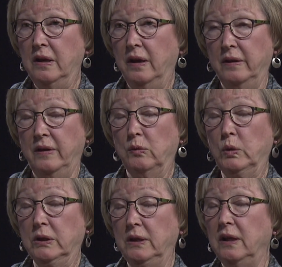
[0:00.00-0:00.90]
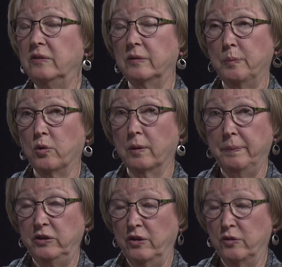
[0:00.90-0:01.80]
and they really need support
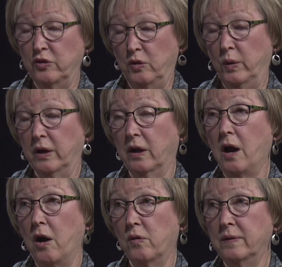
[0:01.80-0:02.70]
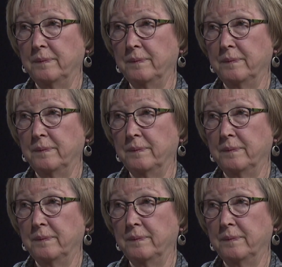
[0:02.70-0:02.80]
but don't know where to go.